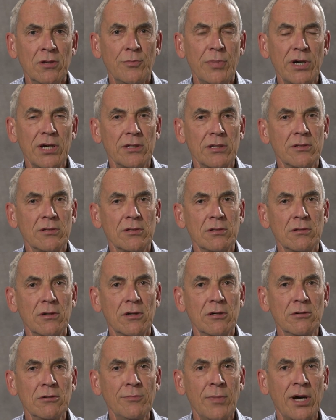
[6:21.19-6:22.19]
But,
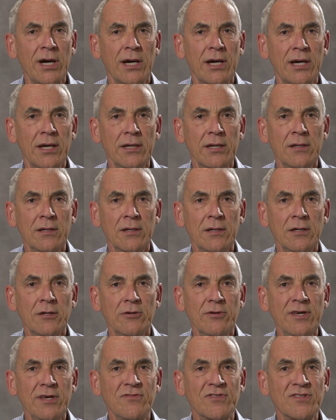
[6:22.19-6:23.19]
oh my,
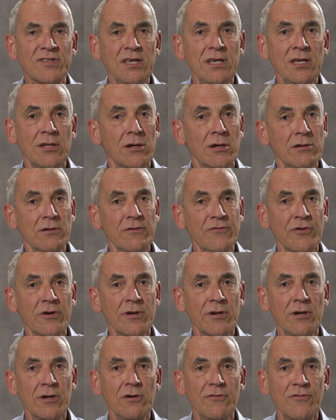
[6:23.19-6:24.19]
we've seen over
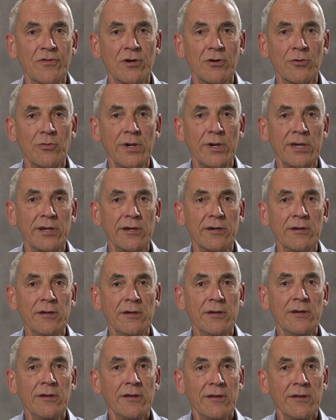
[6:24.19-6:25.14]
and over where